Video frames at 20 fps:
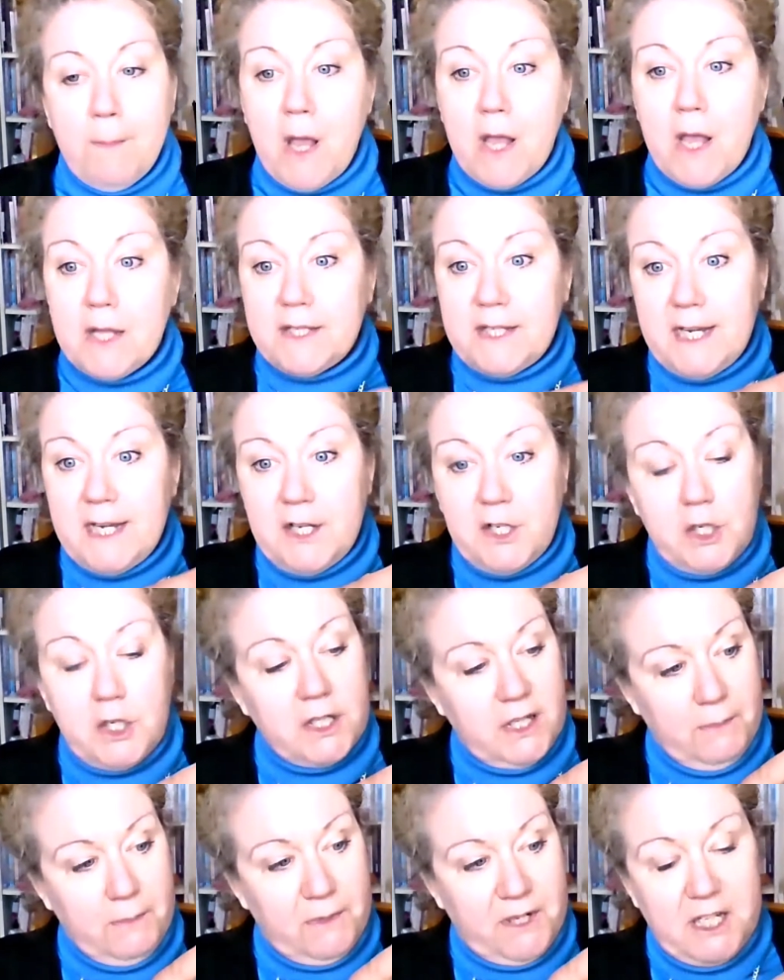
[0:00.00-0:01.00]
Teaching
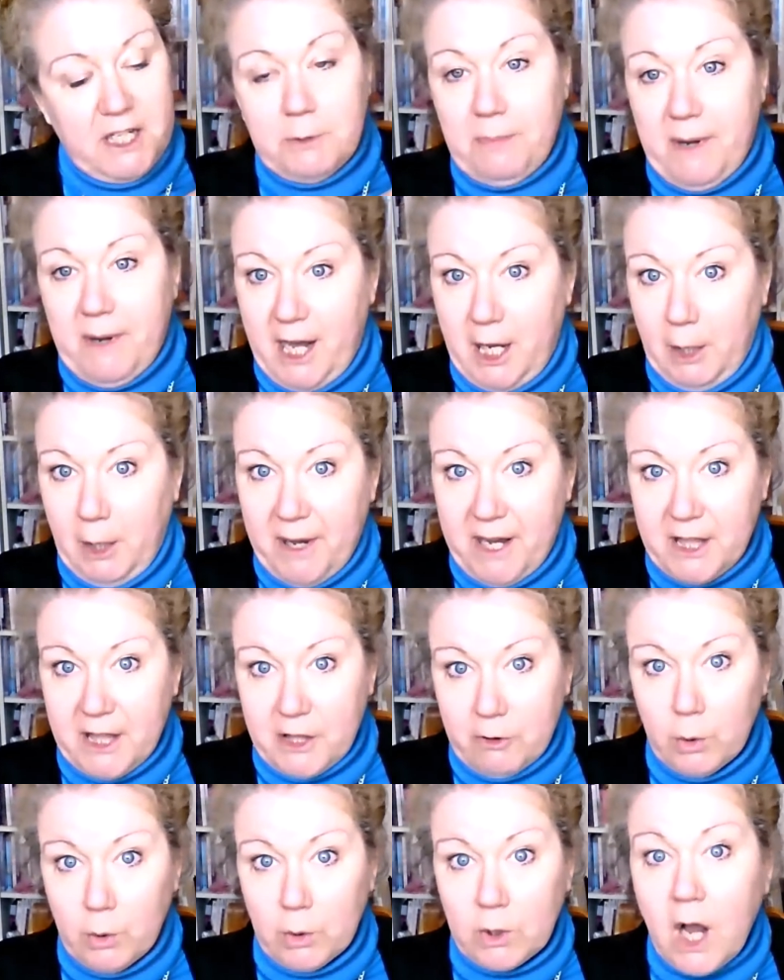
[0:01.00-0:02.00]
somebody to palpate
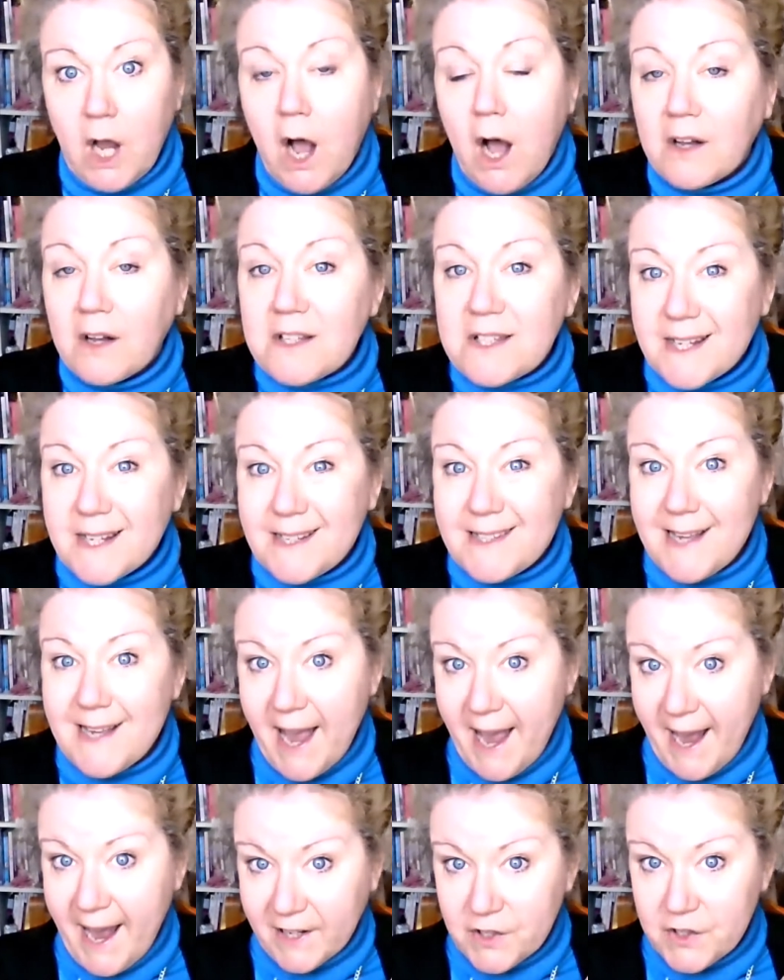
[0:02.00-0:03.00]
their own coccyx
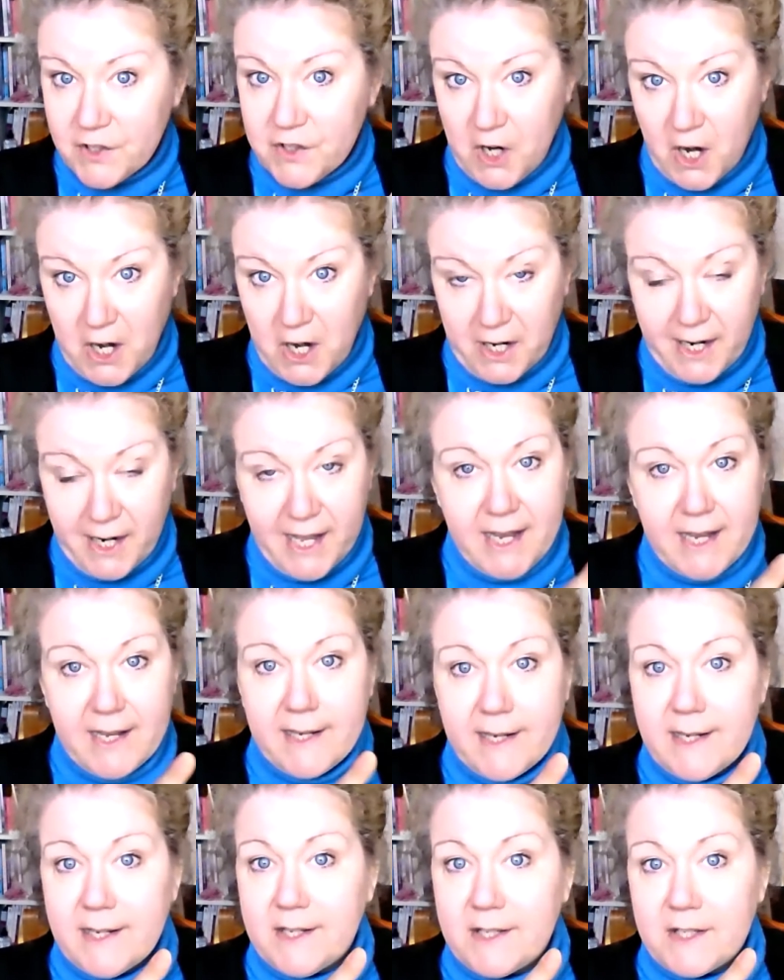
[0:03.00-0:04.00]
externally
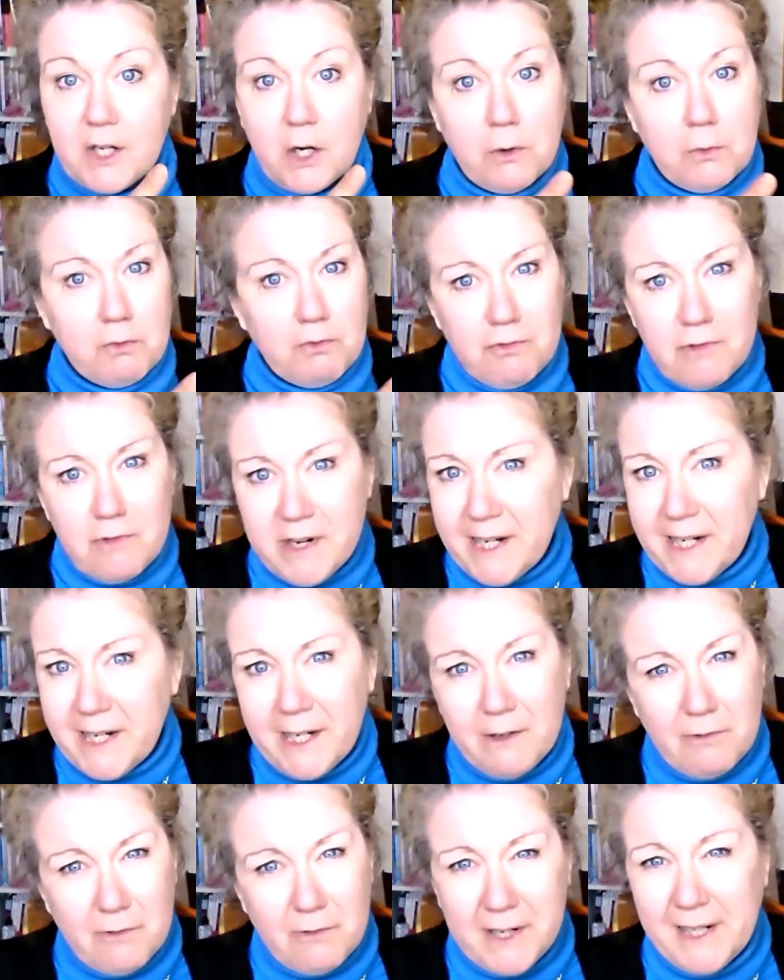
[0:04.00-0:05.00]
is a
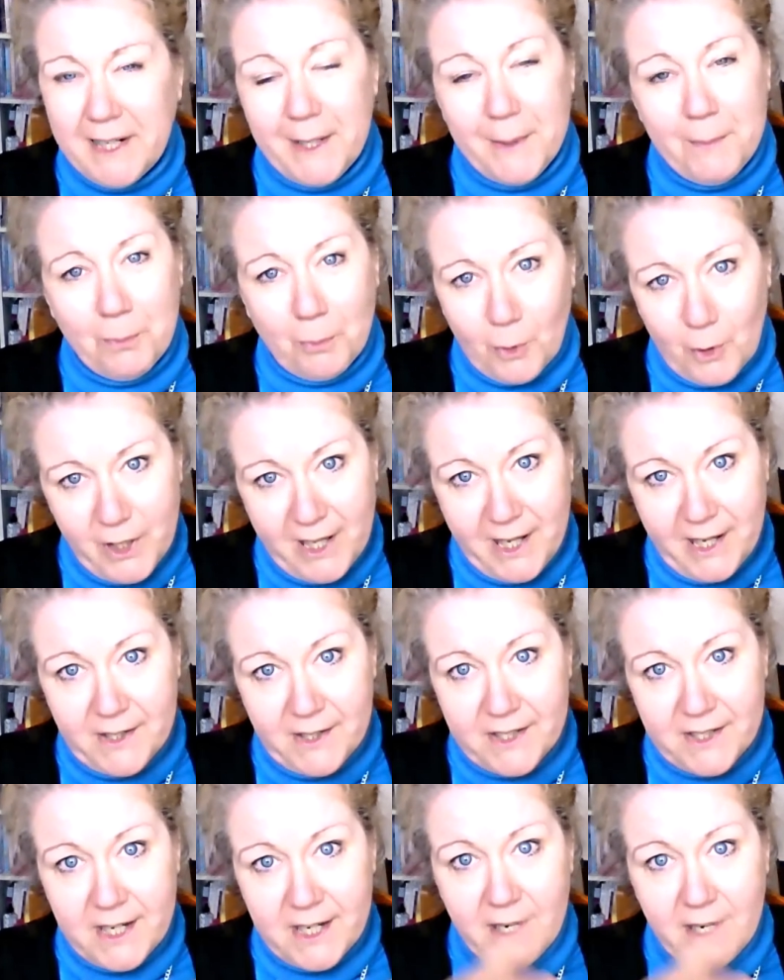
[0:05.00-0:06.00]
really
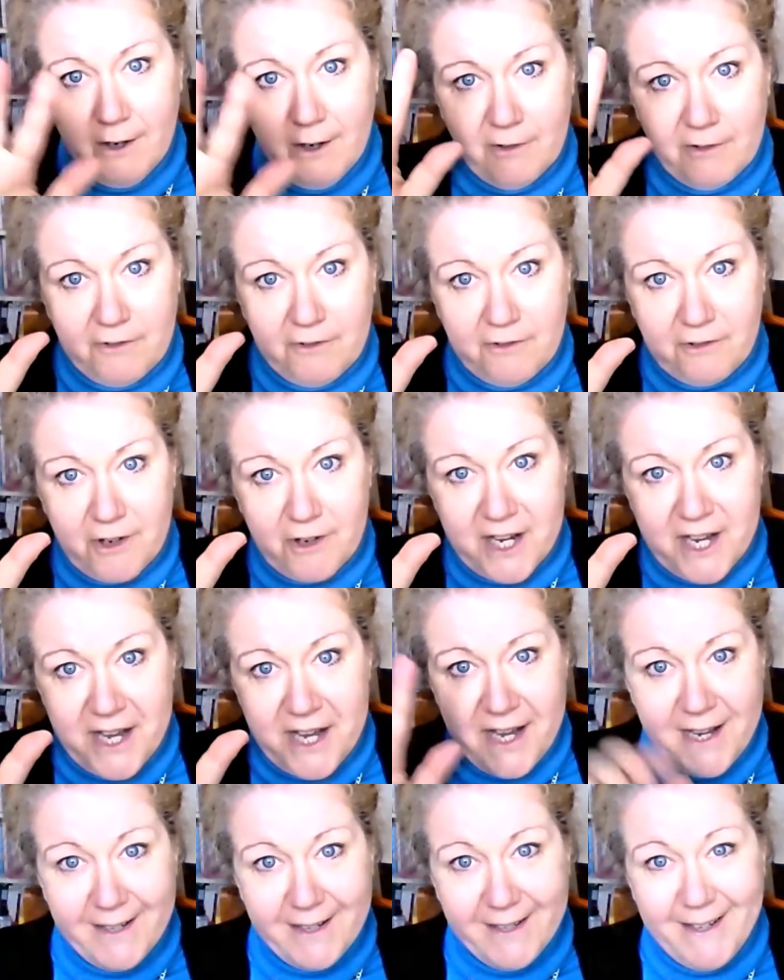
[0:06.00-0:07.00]
brilliant,
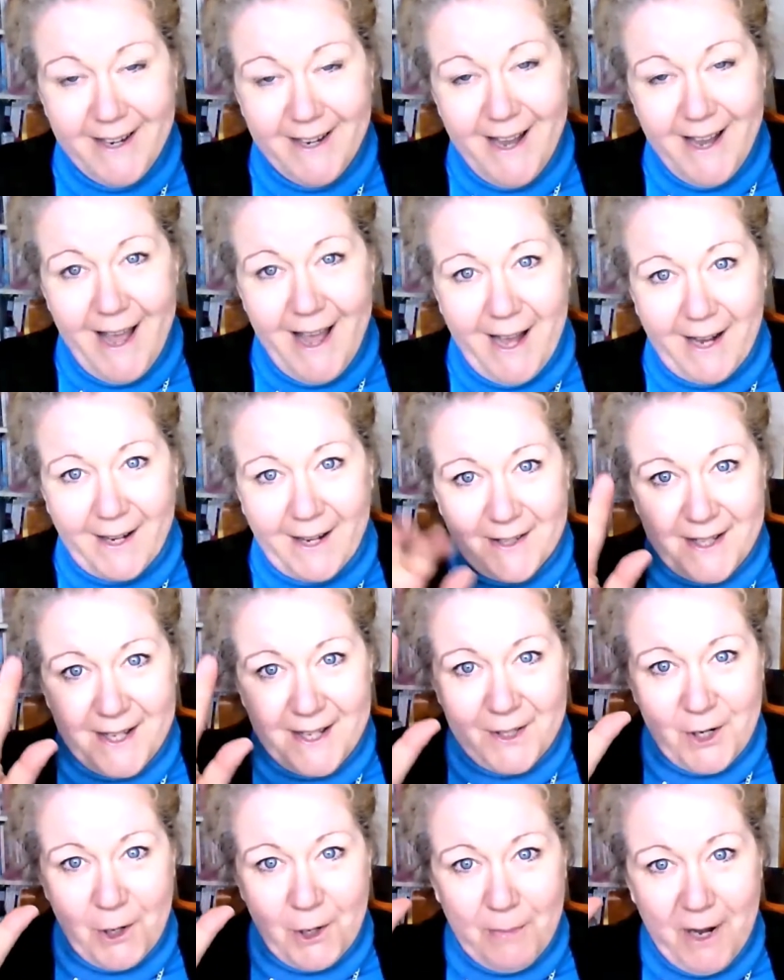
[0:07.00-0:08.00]
free, because these
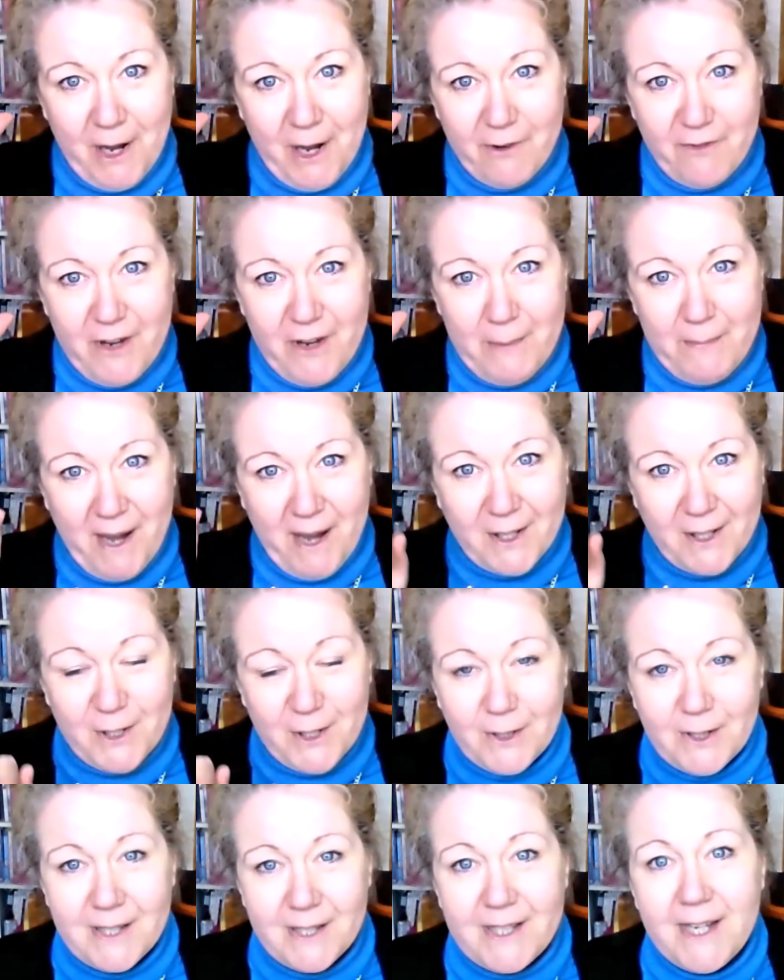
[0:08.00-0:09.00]
are your biofeedback
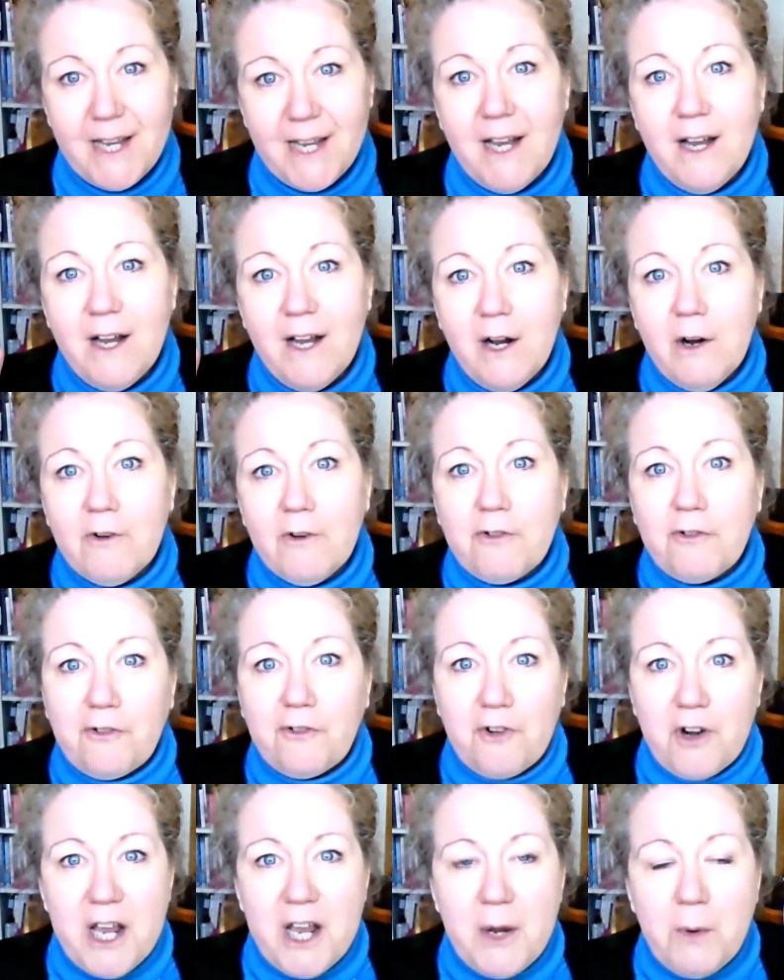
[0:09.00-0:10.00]
tools,
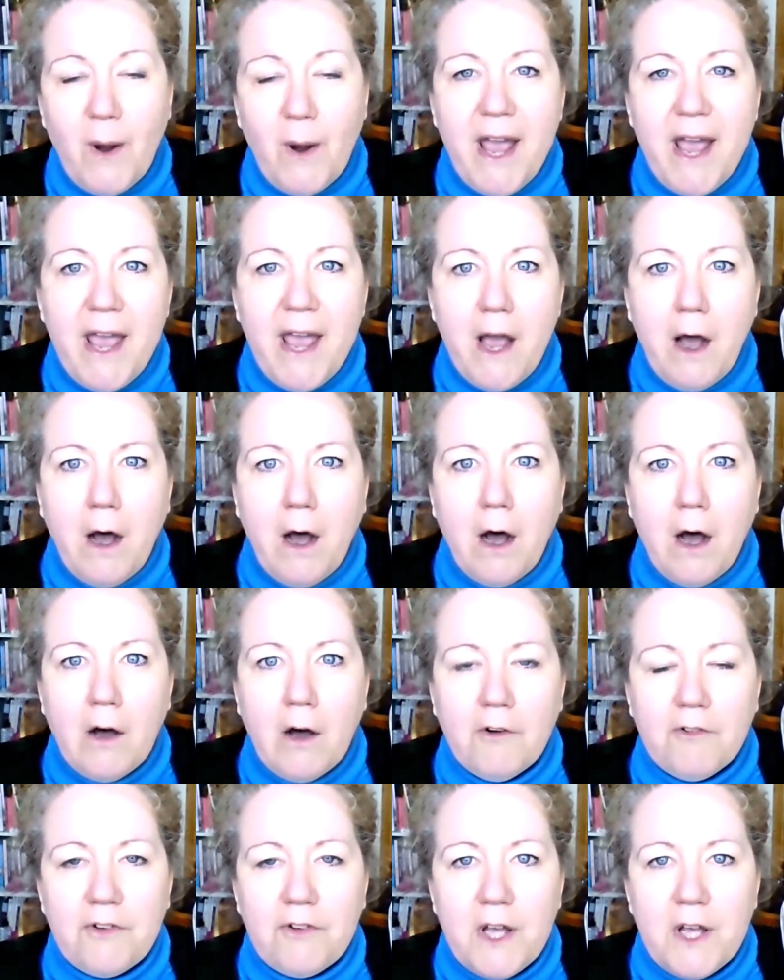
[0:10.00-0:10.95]
free way of